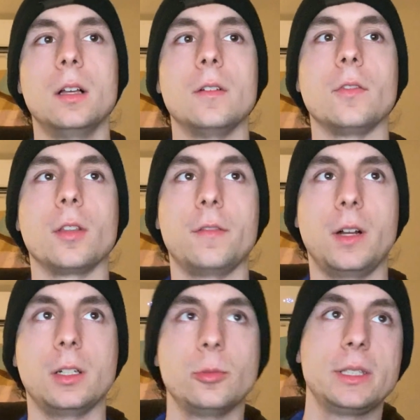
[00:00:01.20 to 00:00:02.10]
For the
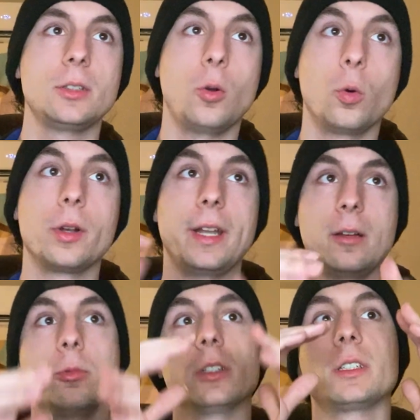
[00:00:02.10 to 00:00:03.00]
following core
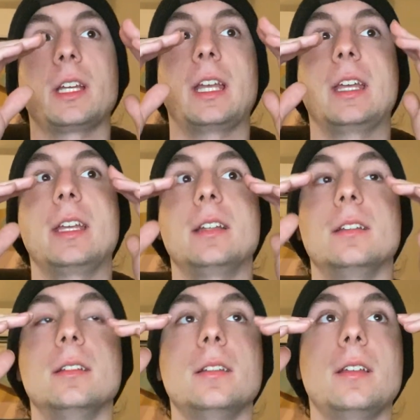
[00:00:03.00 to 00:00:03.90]
network
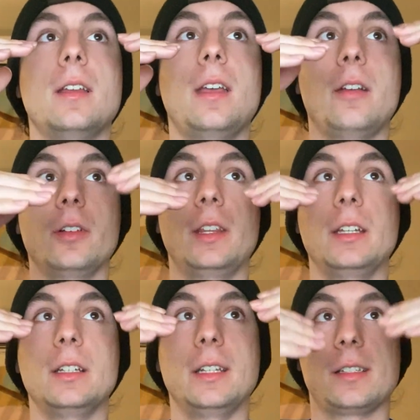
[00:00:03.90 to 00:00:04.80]
and
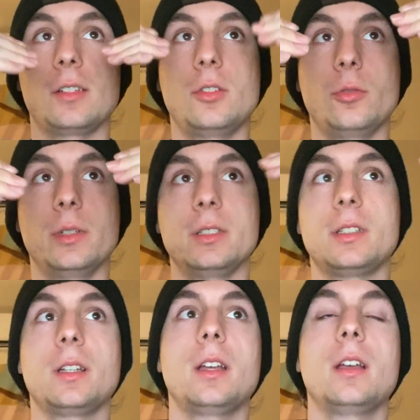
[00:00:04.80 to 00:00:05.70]
everything connected to it
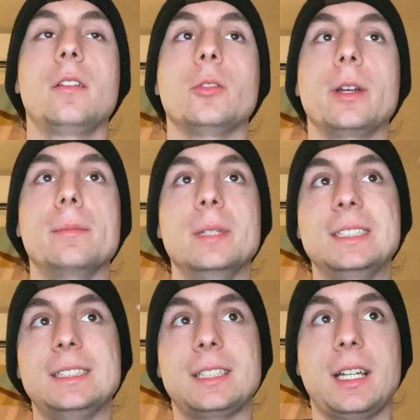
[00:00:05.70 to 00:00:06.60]
for a
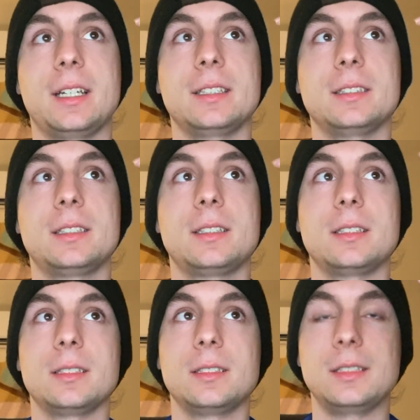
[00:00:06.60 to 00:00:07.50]
mid-sized
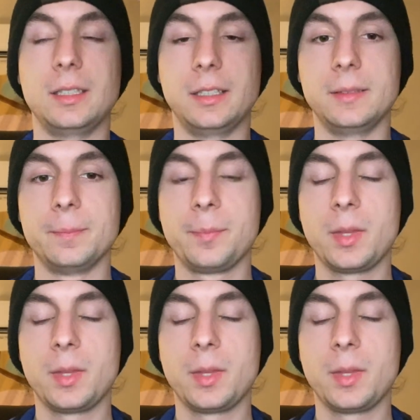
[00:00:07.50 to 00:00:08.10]
city,